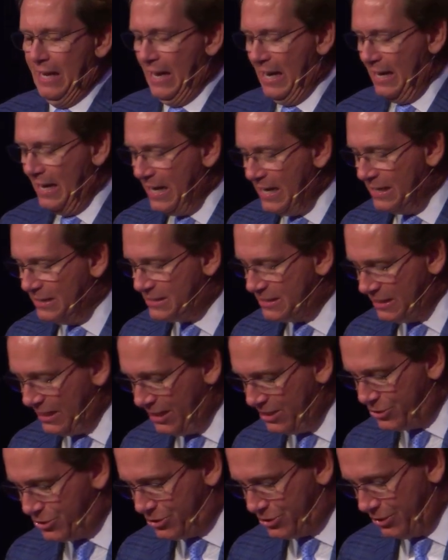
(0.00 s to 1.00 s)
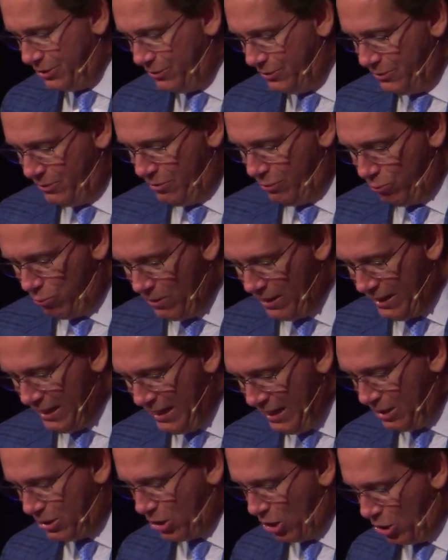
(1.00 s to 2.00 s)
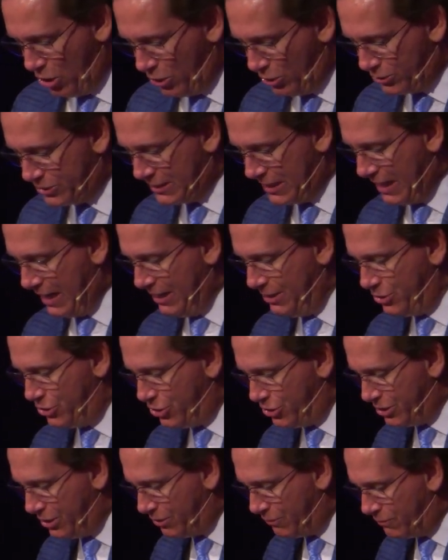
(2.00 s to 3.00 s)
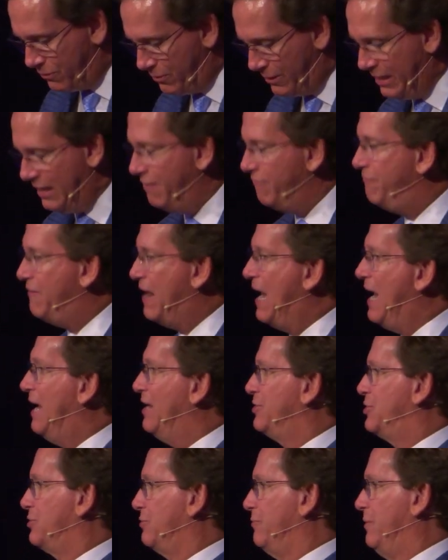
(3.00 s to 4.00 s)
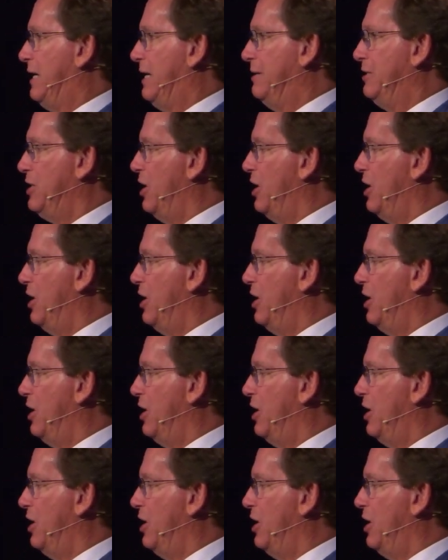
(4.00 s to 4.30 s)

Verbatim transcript: And he has issued what he calls a general advisory.